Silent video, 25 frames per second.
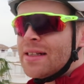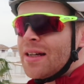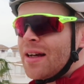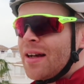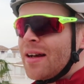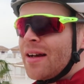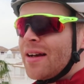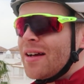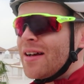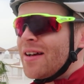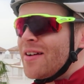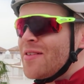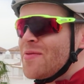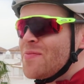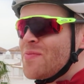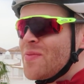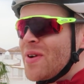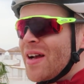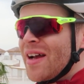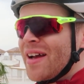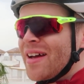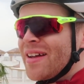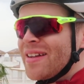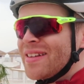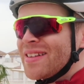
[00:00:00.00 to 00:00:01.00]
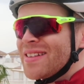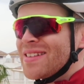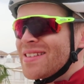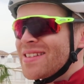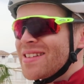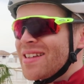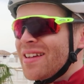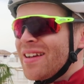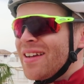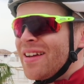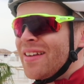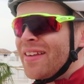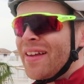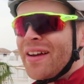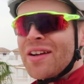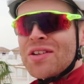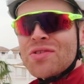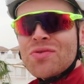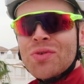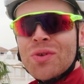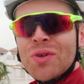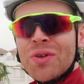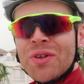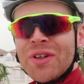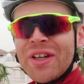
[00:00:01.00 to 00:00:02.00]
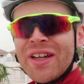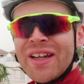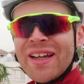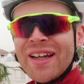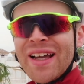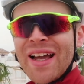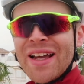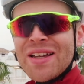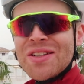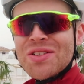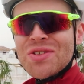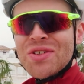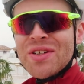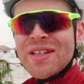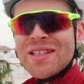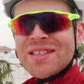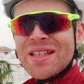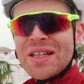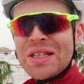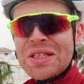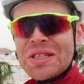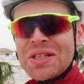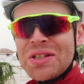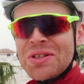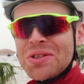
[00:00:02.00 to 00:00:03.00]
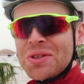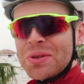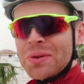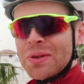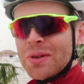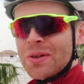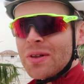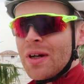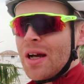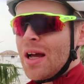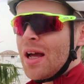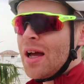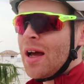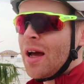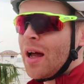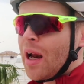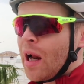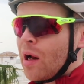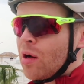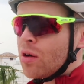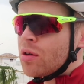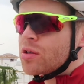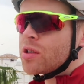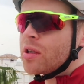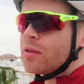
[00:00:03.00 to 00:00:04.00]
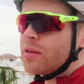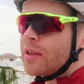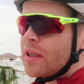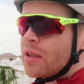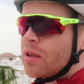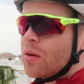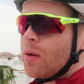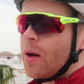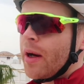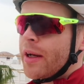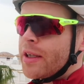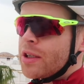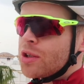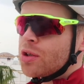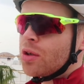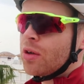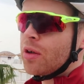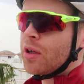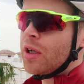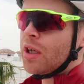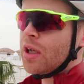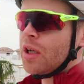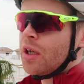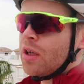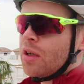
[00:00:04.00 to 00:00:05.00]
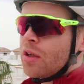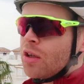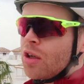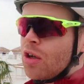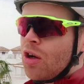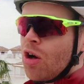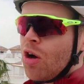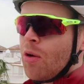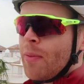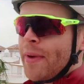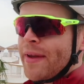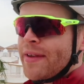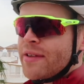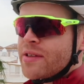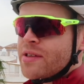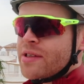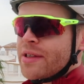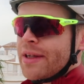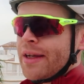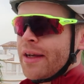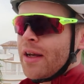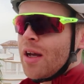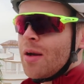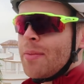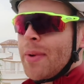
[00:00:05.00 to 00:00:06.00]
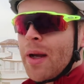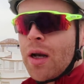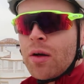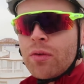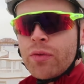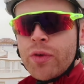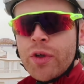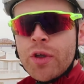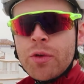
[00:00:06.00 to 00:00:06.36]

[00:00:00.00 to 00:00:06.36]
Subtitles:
and thanks for all your entries as usual. I also did quite enjoy the comments about